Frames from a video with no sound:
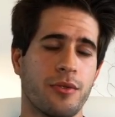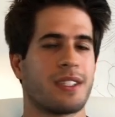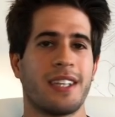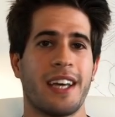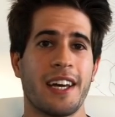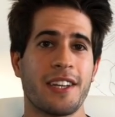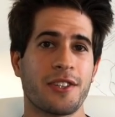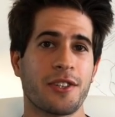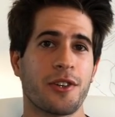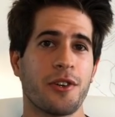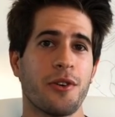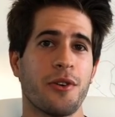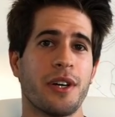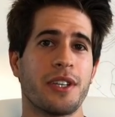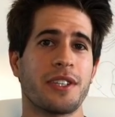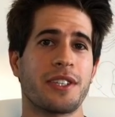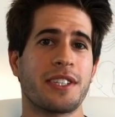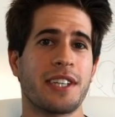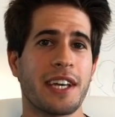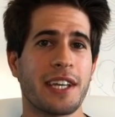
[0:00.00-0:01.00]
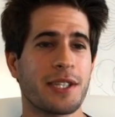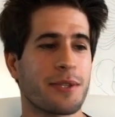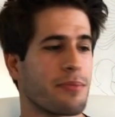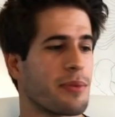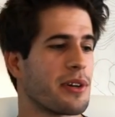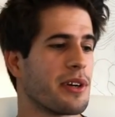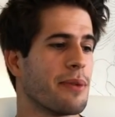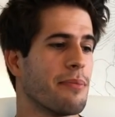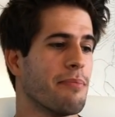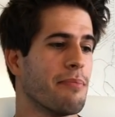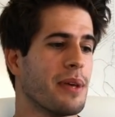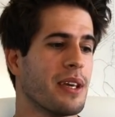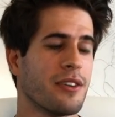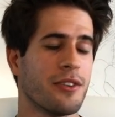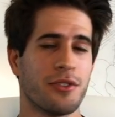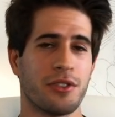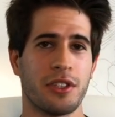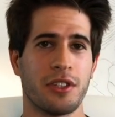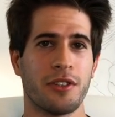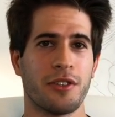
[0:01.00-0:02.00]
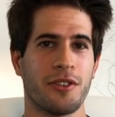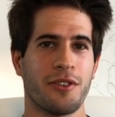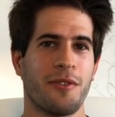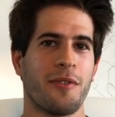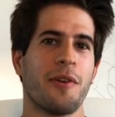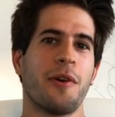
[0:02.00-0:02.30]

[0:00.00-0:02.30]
Tesco and Sainsbury meal deal.